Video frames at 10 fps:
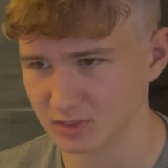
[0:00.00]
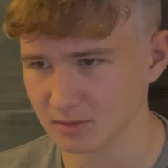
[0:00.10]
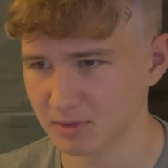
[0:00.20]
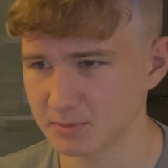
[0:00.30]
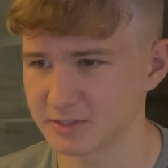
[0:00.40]

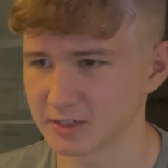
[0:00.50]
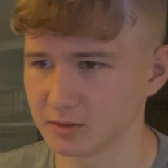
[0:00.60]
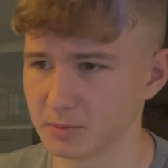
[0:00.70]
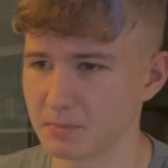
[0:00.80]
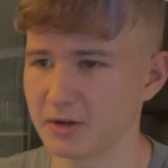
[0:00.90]
Maybe he's a little
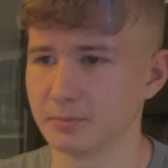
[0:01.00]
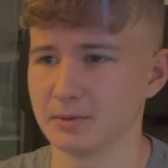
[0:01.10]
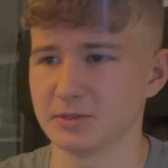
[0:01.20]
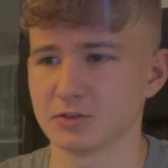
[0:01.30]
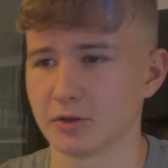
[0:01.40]
bit better, maybe
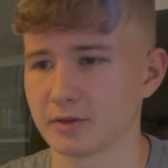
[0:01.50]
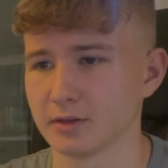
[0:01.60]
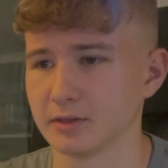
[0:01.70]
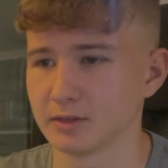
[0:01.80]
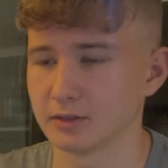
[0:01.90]
he's not.
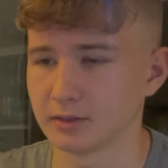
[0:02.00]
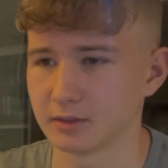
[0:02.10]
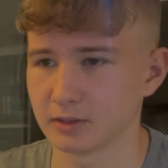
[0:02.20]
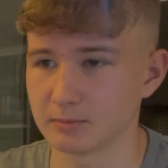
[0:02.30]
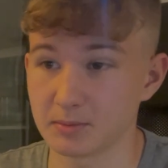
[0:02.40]

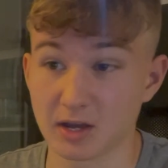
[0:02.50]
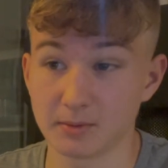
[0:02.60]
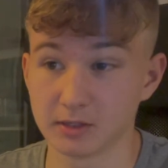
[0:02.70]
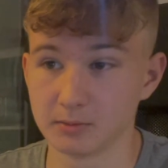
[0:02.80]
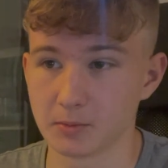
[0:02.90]
Maybe I'm a
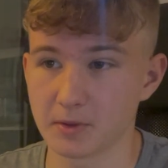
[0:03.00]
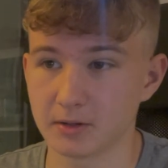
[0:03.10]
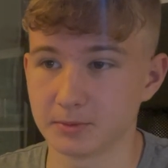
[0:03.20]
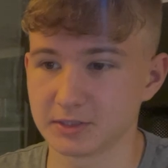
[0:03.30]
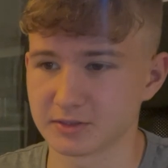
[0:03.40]
little bit better
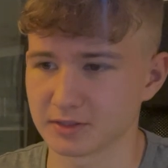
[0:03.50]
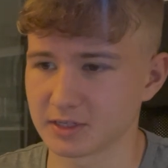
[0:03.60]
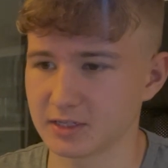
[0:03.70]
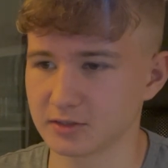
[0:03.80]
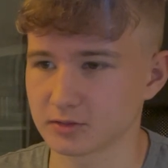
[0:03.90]
because the
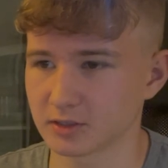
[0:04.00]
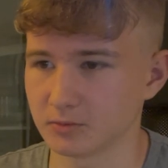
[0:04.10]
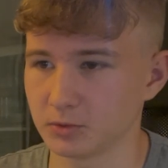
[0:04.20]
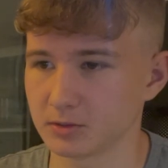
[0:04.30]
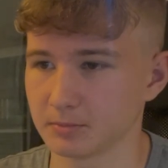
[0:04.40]
king is kind of
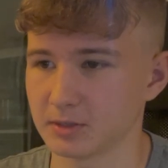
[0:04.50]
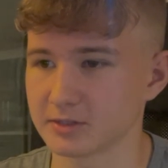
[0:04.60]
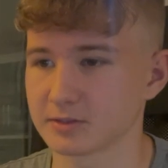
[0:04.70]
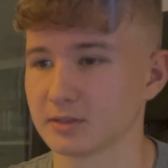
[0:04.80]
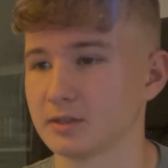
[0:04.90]
weirdly
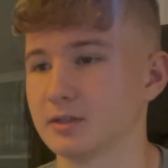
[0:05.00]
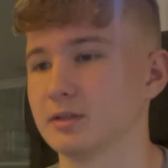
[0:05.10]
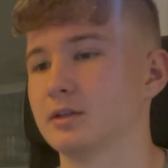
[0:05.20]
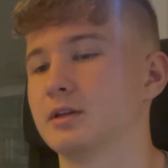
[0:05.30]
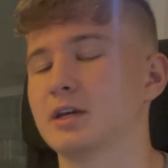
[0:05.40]
placed.
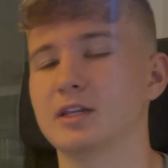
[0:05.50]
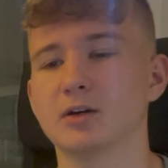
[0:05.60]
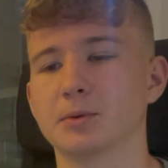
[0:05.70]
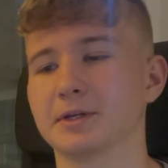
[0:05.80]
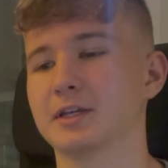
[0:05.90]
And
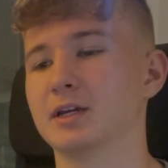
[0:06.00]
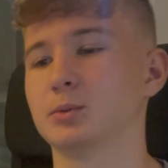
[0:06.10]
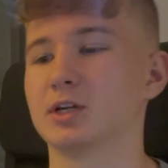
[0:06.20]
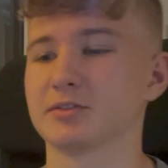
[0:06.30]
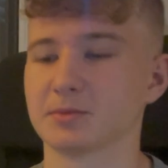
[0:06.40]
now, again, I would
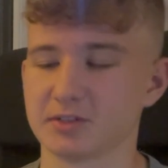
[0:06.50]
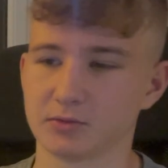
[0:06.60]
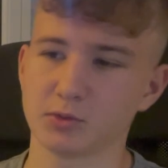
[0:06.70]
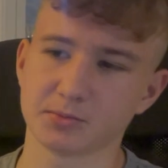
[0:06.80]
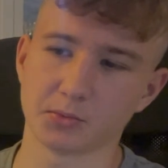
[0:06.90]
ask myself,
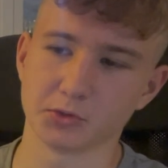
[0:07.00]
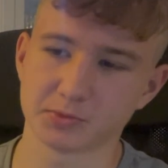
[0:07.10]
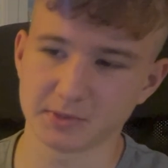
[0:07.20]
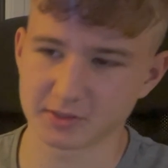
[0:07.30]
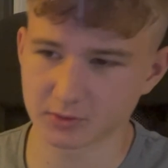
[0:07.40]
what is my worst
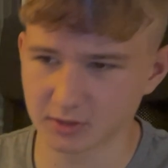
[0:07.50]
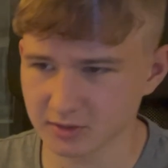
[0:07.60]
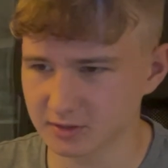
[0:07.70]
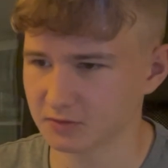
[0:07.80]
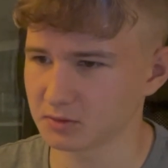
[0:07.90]
piece? So this
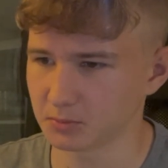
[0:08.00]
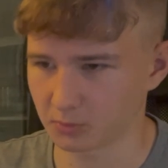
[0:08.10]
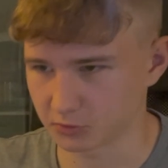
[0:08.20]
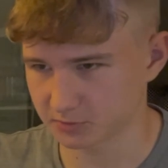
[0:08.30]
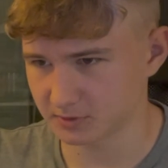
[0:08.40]
is definitely my
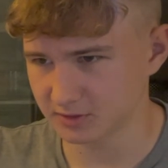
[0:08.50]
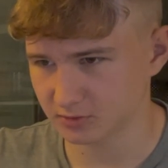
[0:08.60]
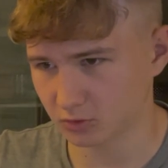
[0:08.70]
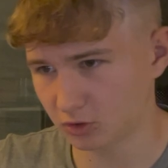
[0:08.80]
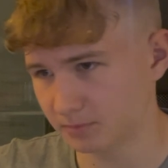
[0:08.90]
worst piece,
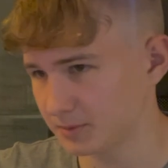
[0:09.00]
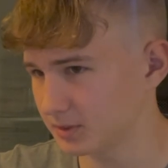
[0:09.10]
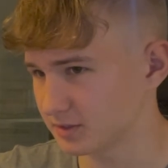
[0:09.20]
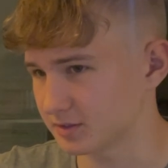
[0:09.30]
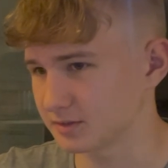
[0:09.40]
or maybe
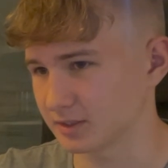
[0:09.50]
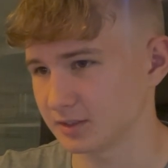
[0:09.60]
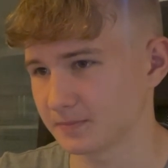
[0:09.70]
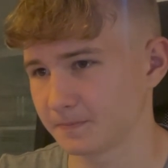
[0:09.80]
it's this knight.